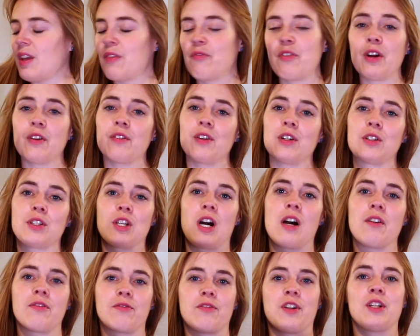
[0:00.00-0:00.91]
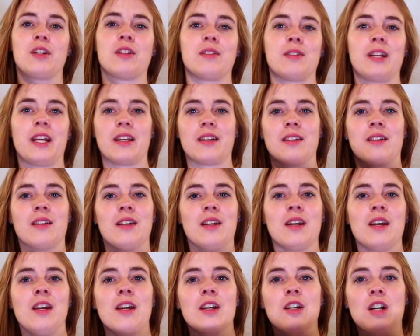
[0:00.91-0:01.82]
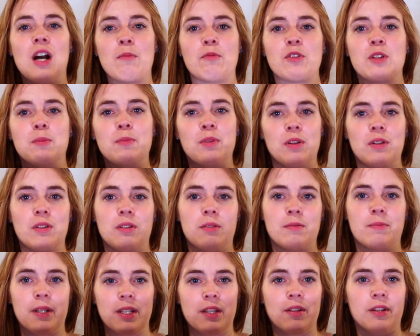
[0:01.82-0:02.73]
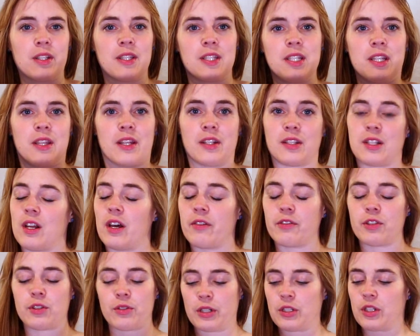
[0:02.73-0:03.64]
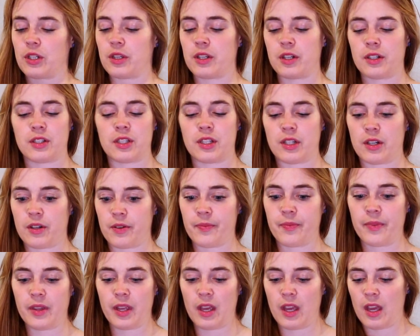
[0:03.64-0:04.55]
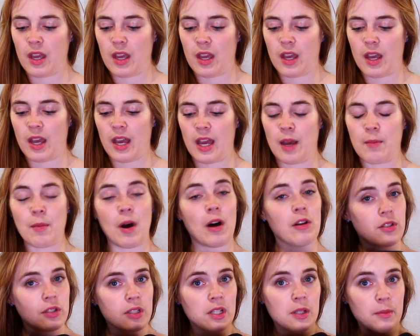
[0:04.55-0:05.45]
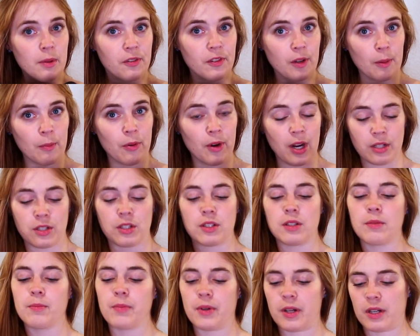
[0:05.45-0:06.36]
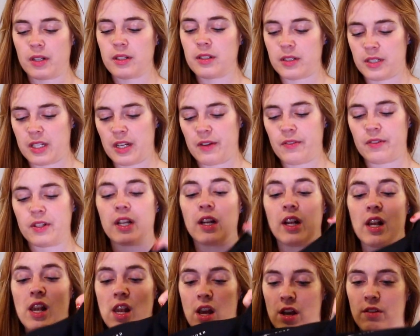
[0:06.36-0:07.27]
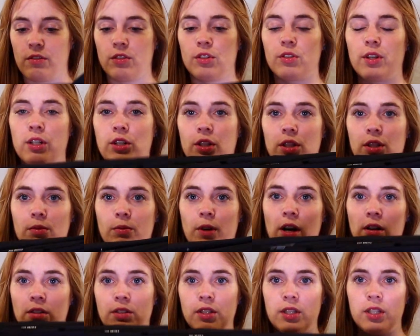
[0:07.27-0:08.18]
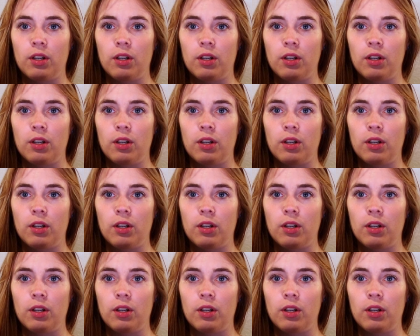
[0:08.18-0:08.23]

very, very soft, very like comfortable, but you can see there's a lot of stretch in there. So also a little bit of compression, but definitely a lot of stretch as well.